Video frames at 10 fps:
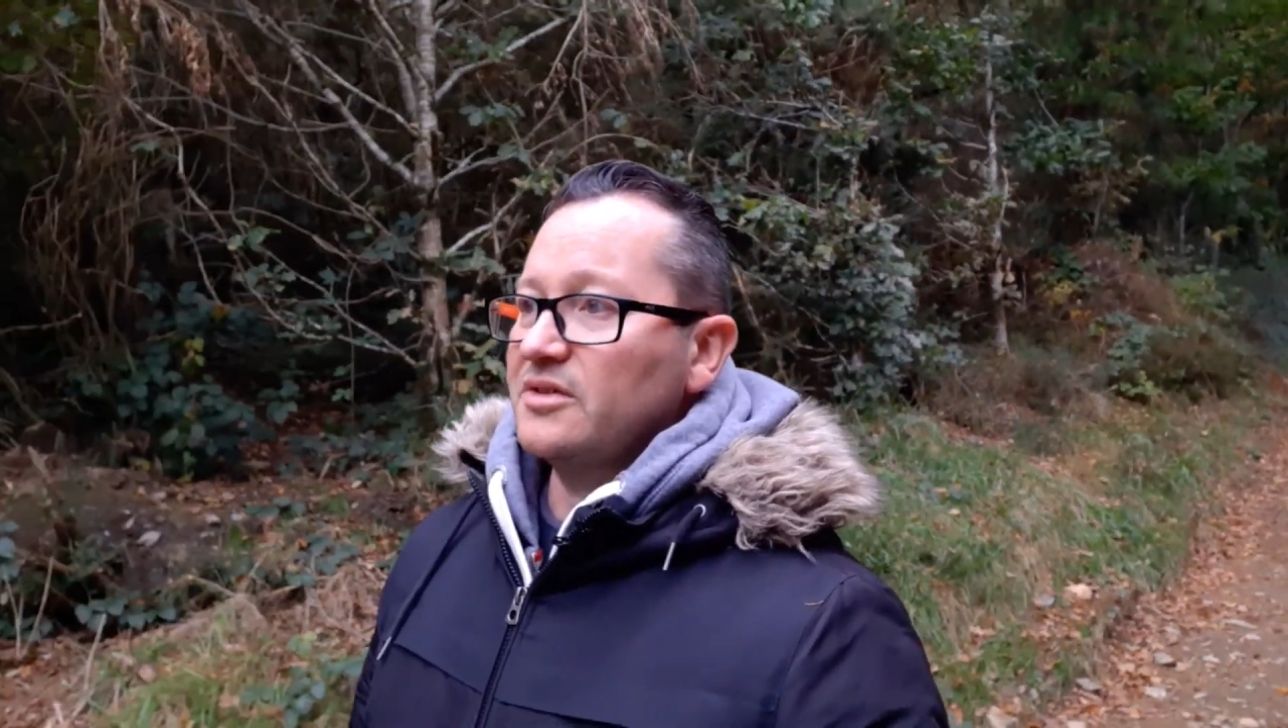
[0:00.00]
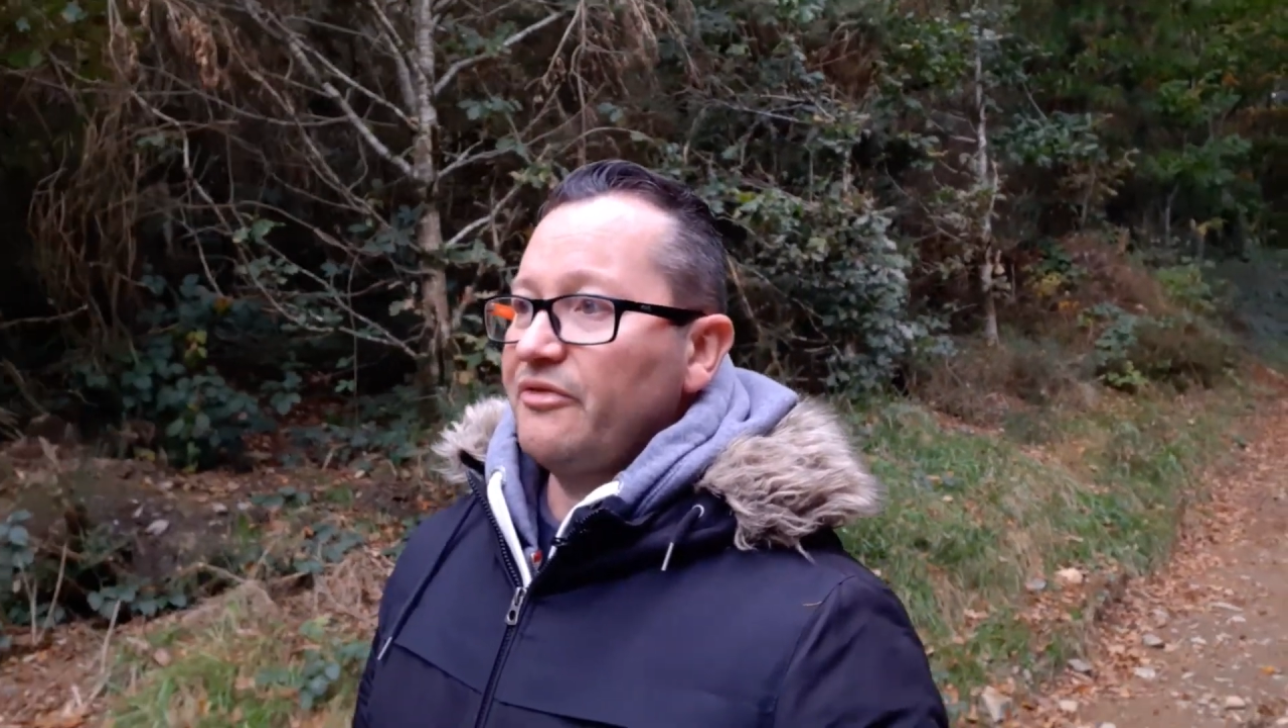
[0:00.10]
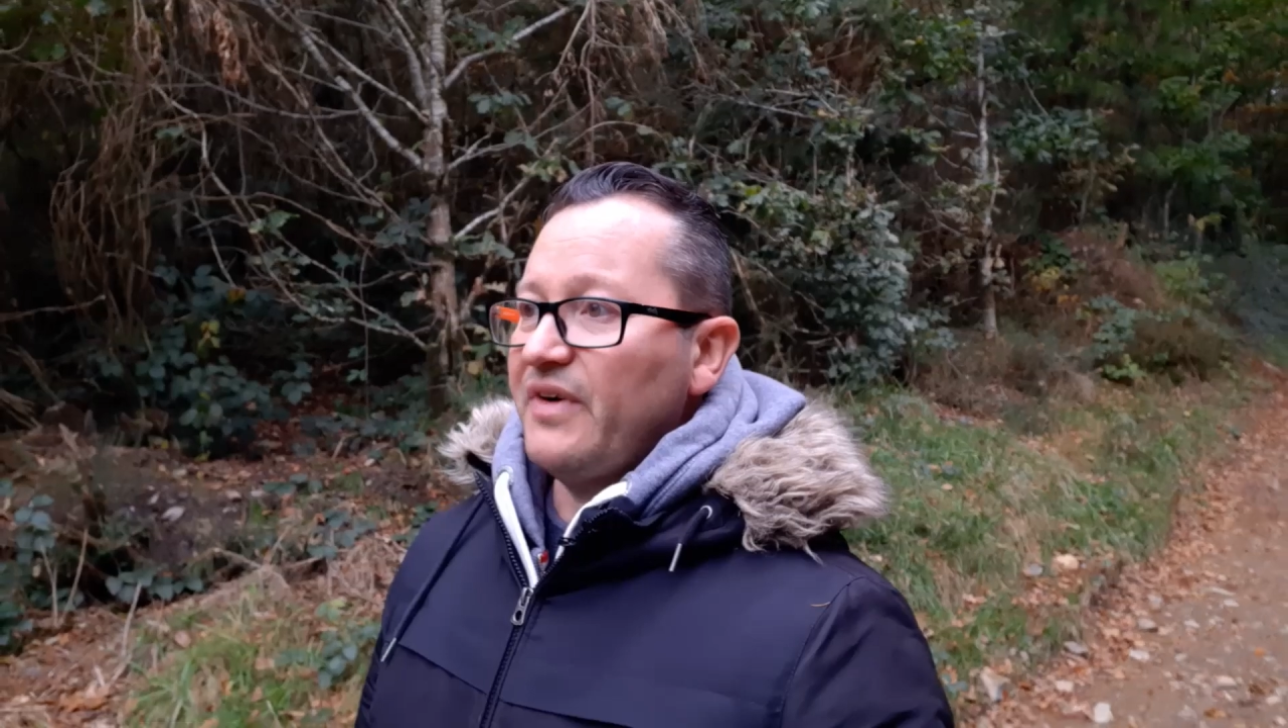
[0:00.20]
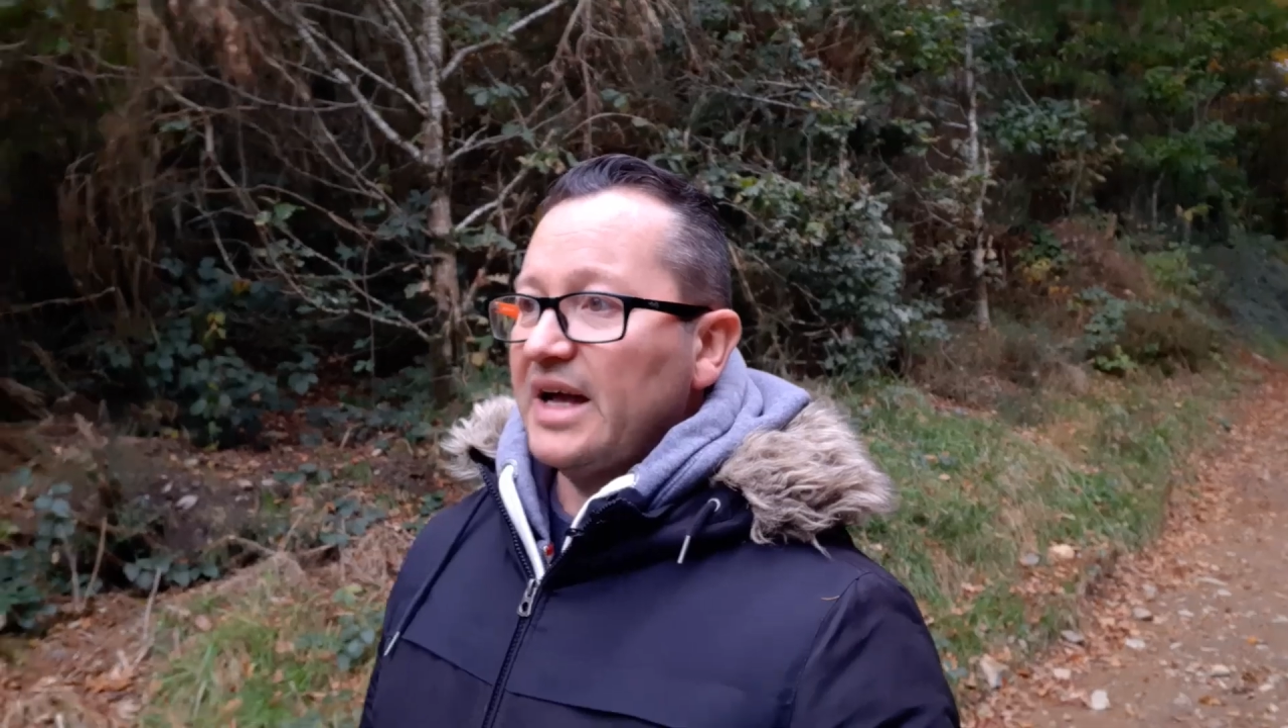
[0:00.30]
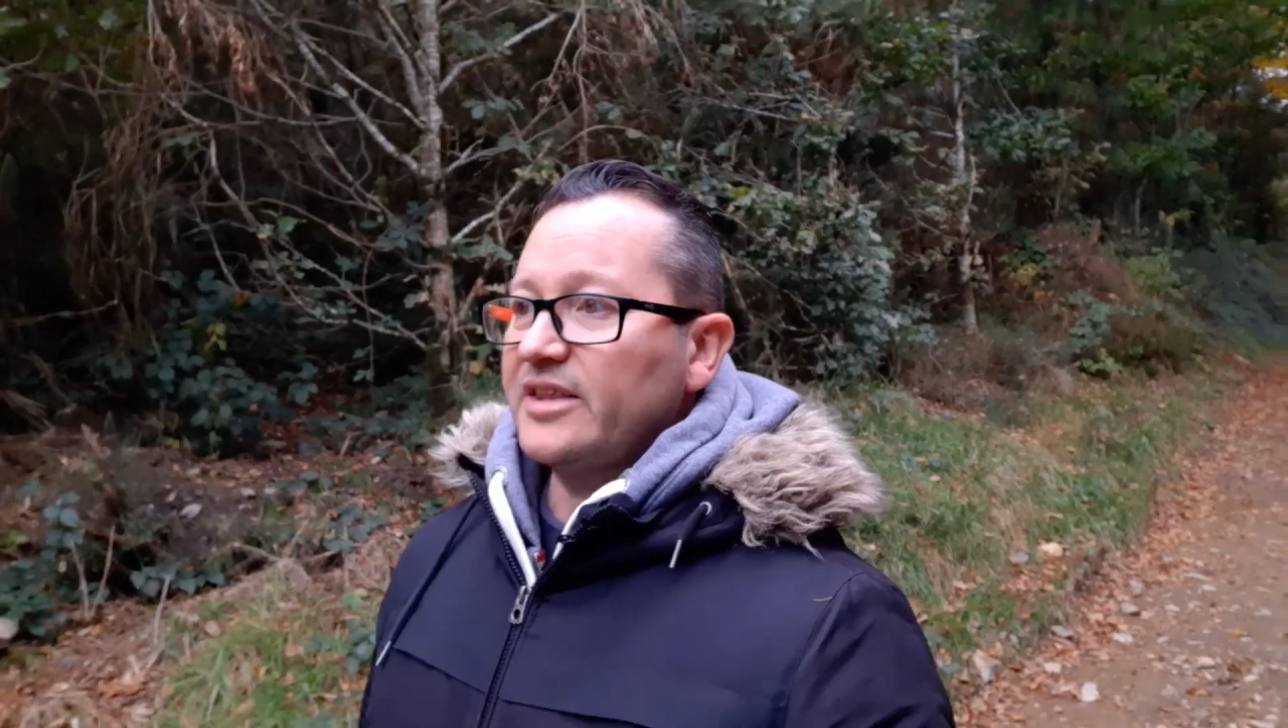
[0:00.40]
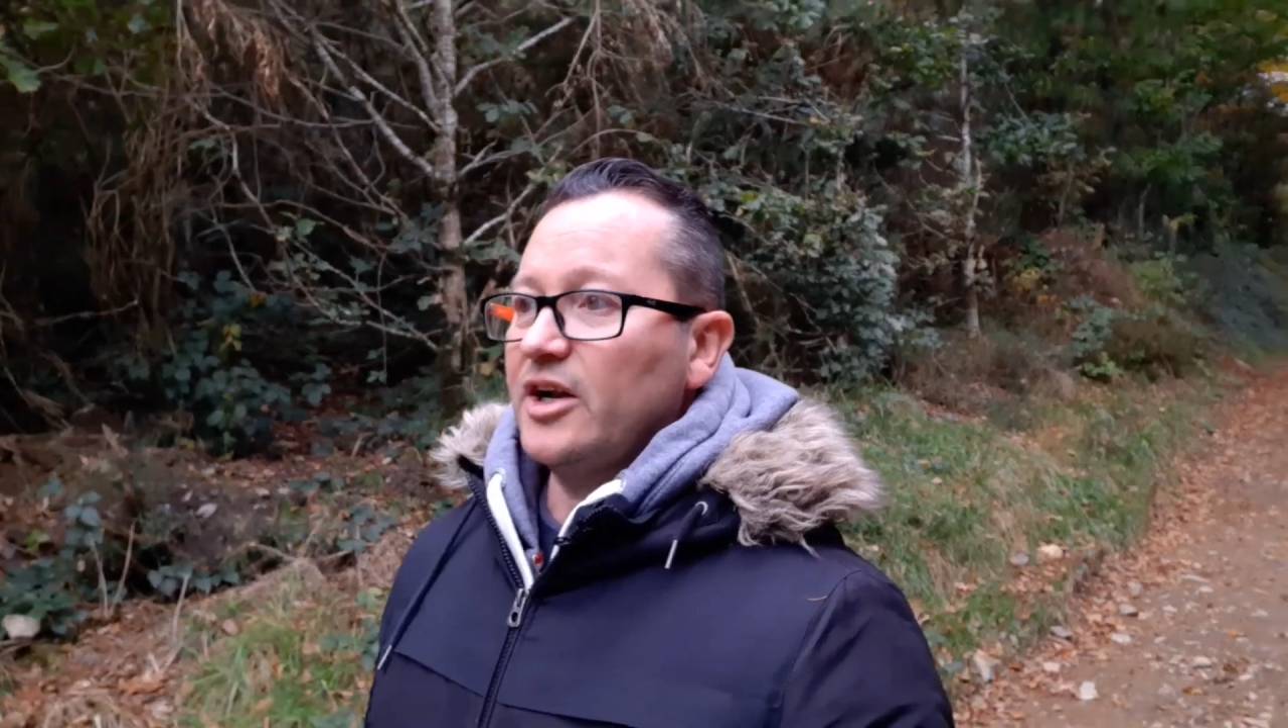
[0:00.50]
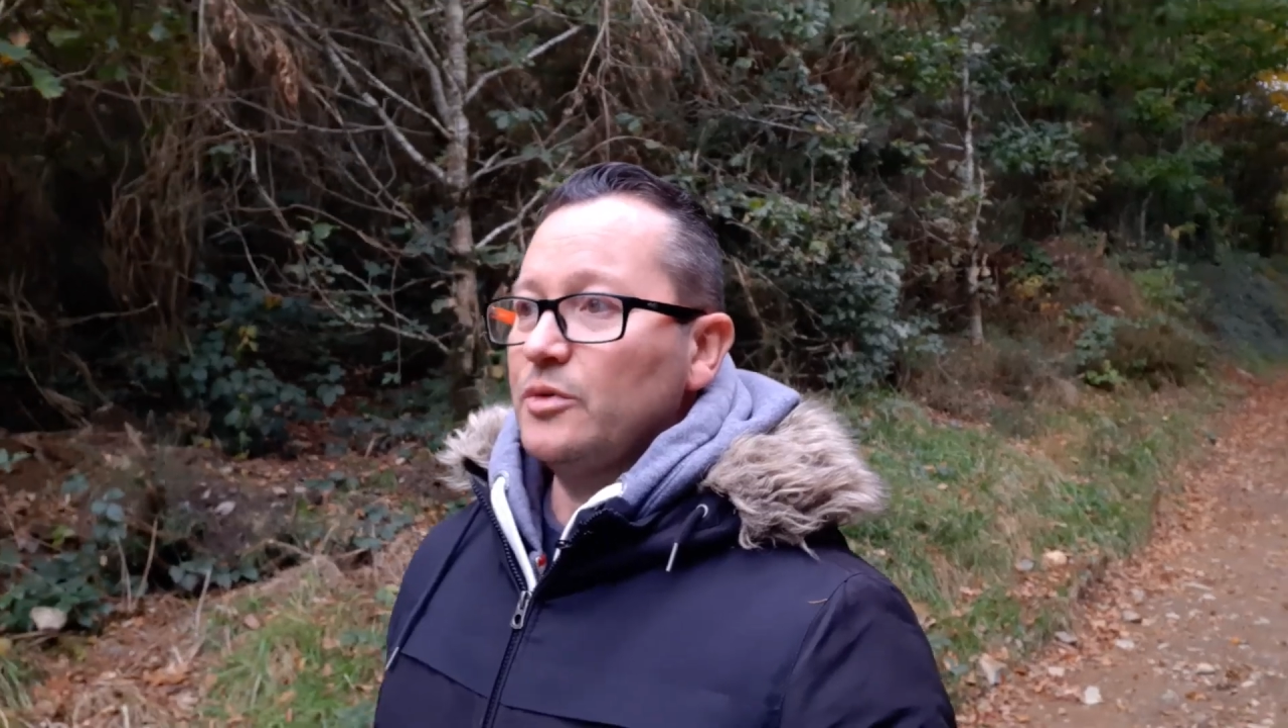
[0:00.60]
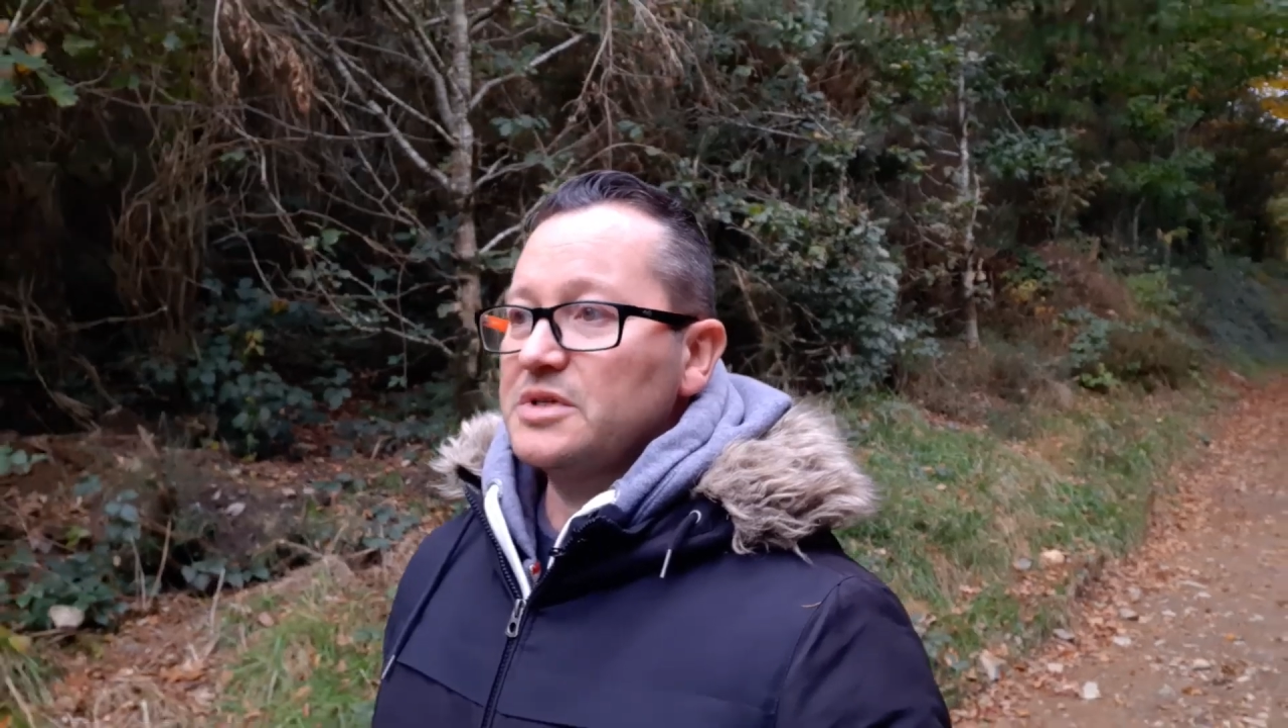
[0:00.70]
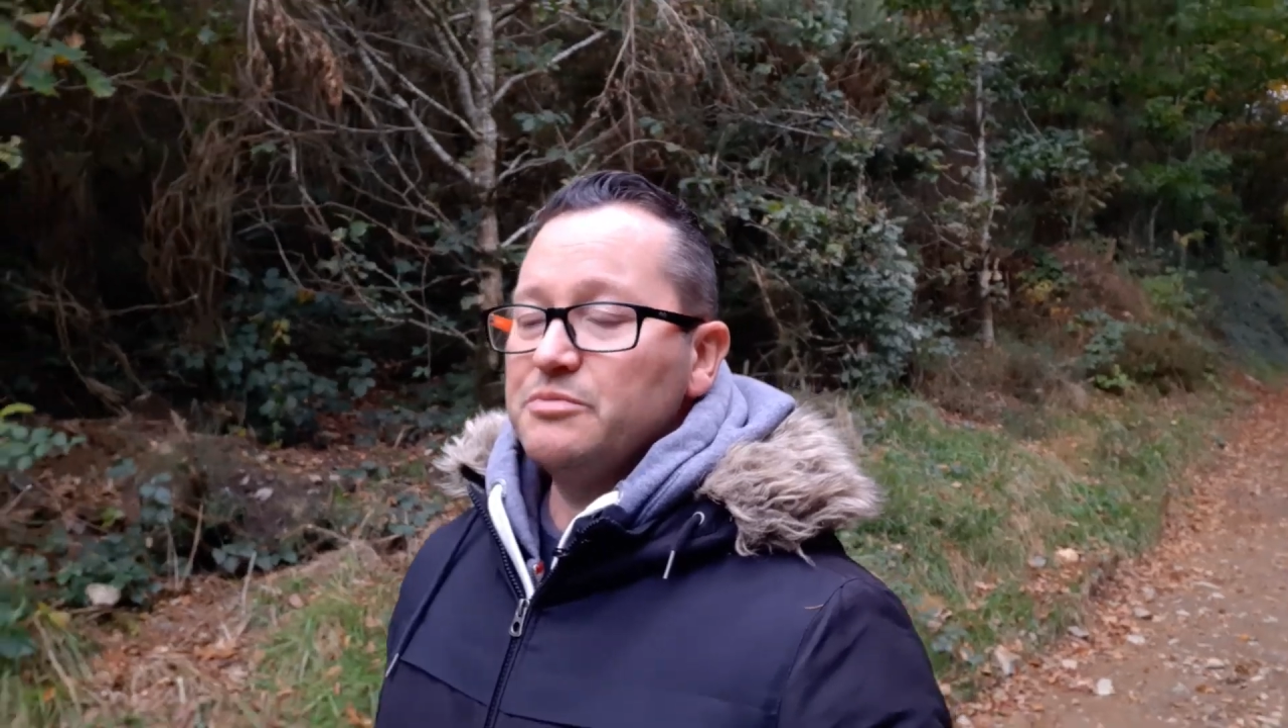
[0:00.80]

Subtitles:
the fact that I was